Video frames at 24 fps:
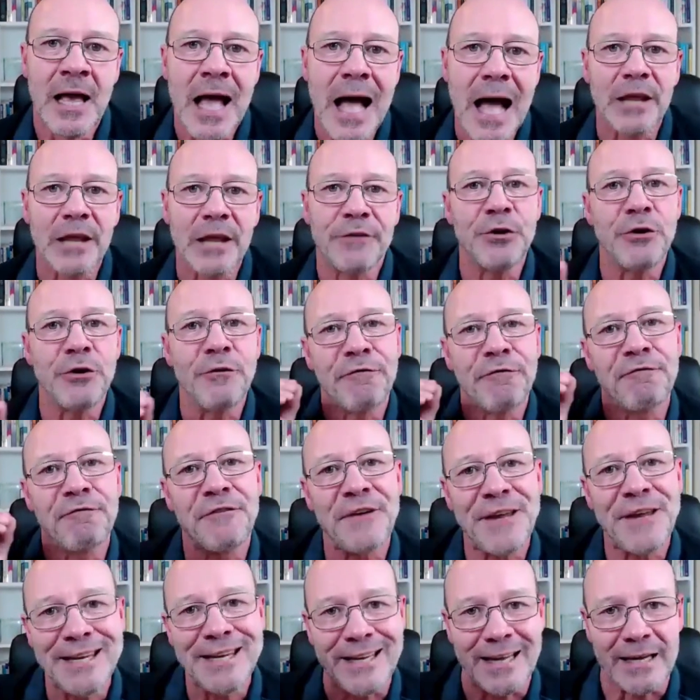And if you
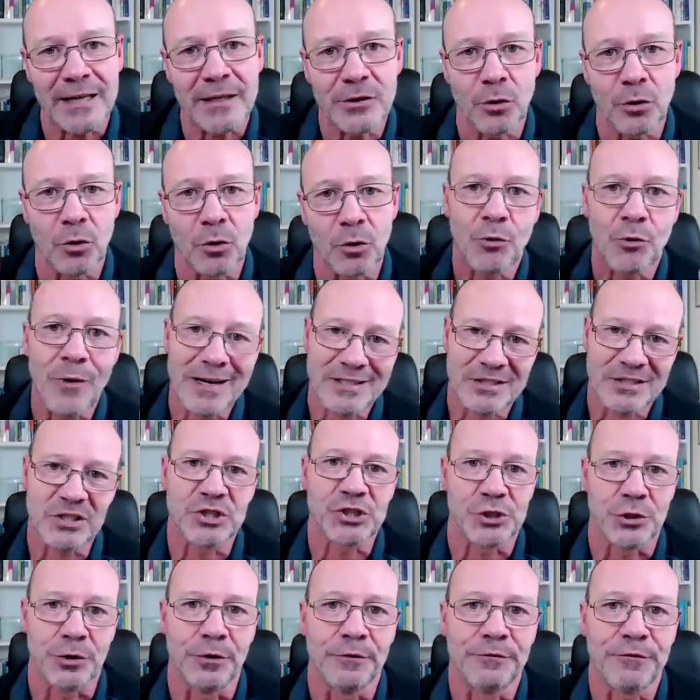feed it your
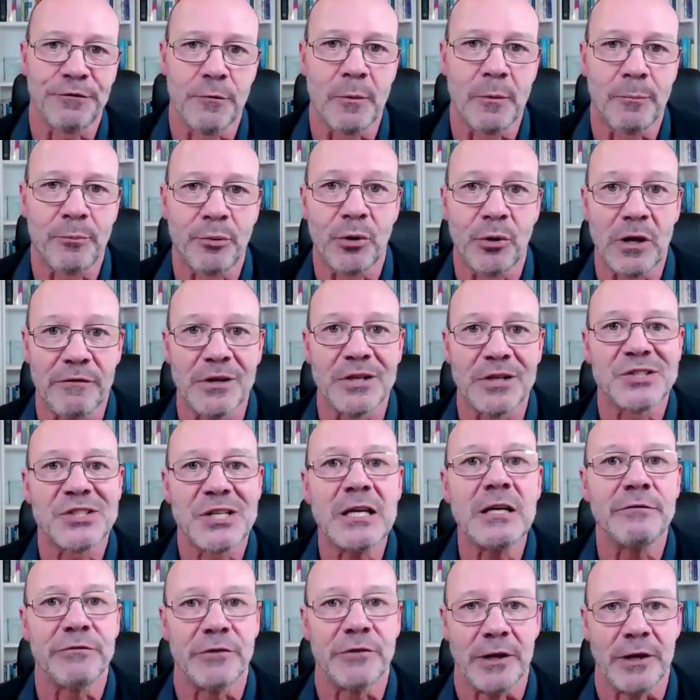gratitude from the previous
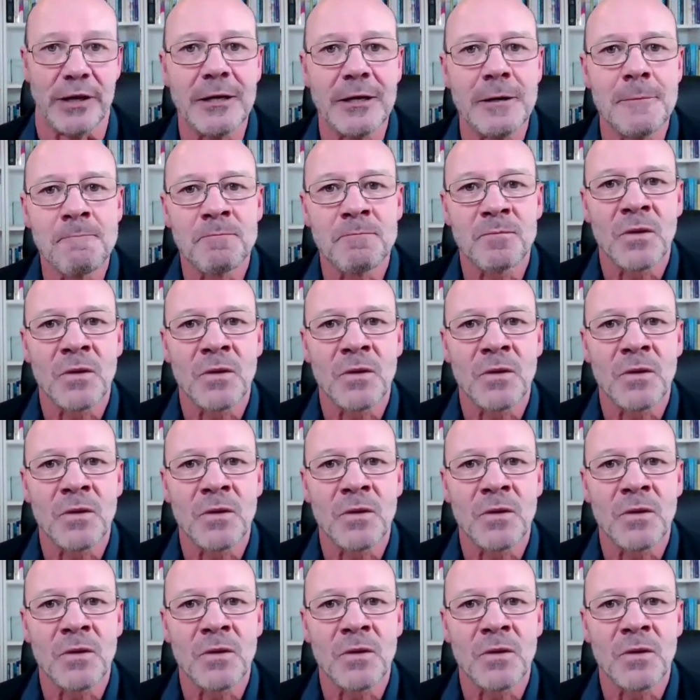evening,